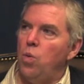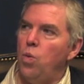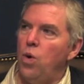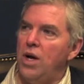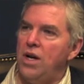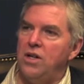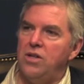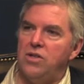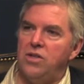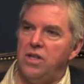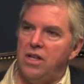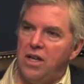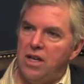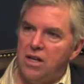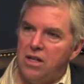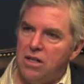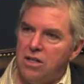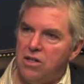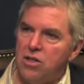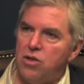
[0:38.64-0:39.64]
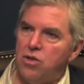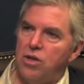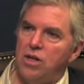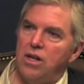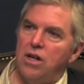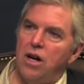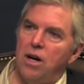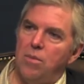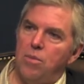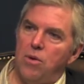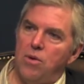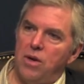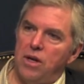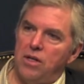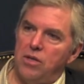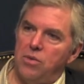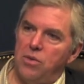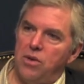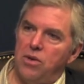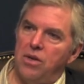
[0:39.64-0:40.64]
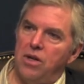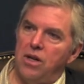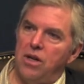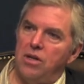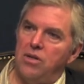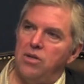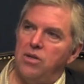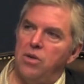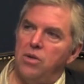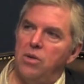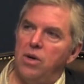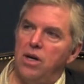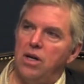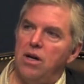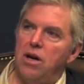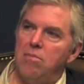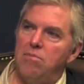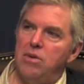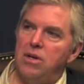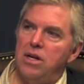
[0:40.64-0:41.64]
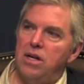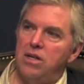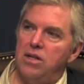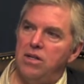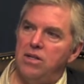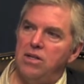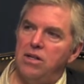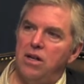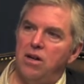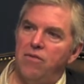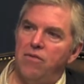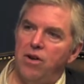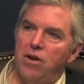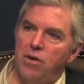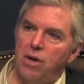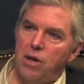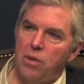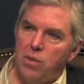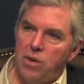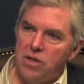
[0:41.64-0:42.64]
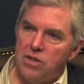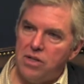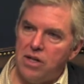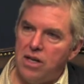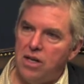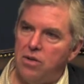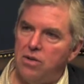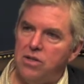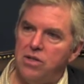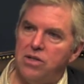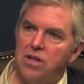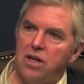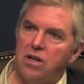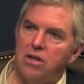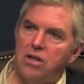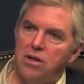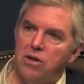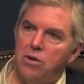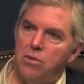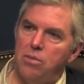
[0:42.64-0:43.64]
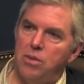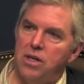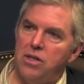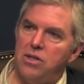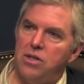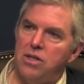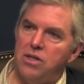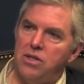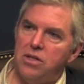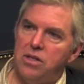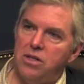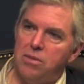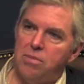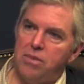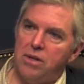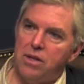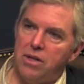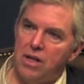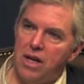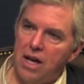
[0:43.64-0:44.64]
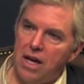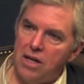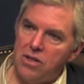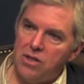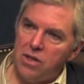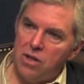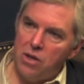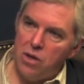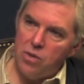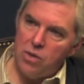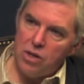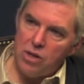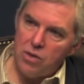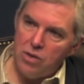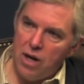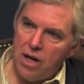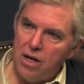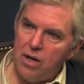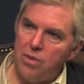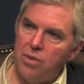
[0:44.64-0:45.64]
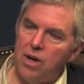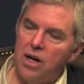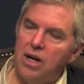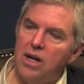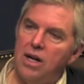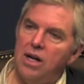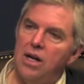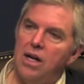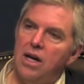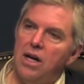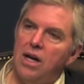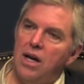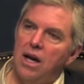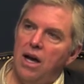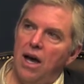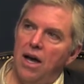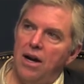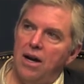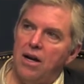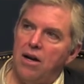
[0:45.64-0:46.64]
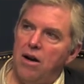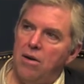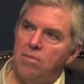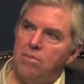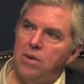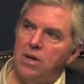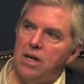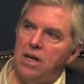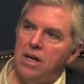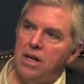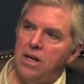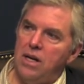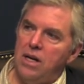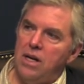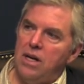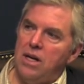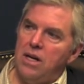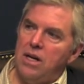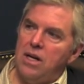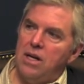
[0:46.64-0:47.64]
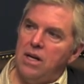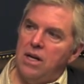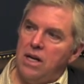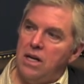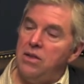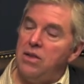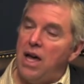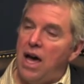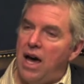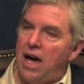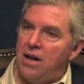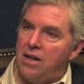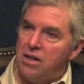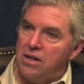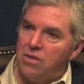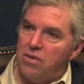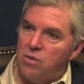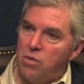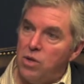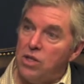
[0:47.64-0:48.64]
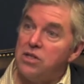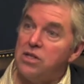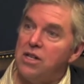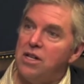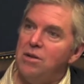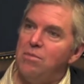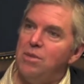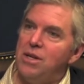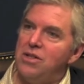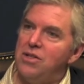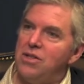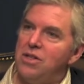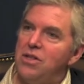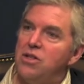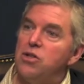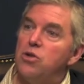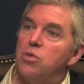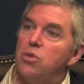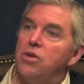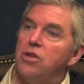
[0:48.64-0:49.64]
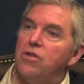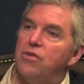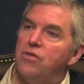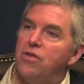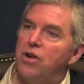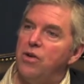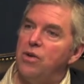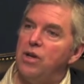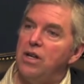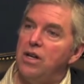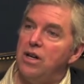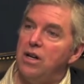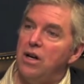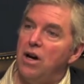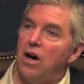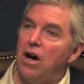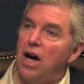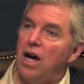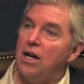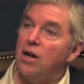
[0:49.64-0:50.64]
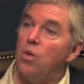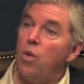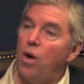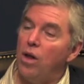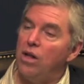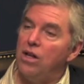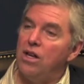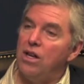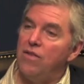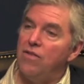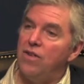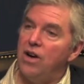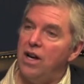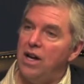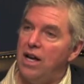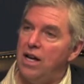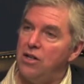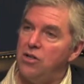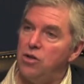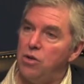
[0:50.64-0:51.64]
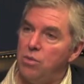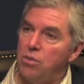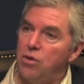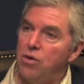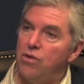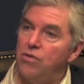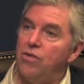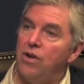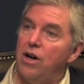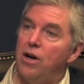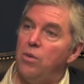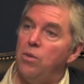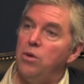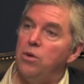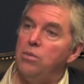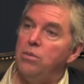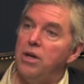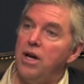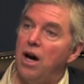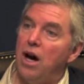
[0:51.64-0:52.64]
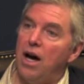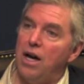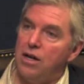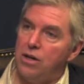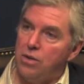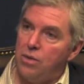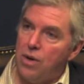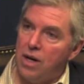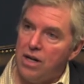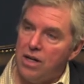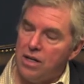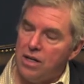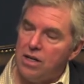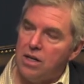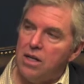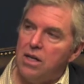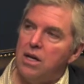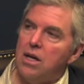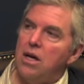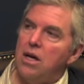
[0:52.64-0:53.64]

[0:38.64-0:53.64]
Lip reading: what is the industry it operates within? So a company that's in a very risky or cyclical business typically has a lower credit rating, and a company in that risky business with a very high quality financial profile will be higher rated.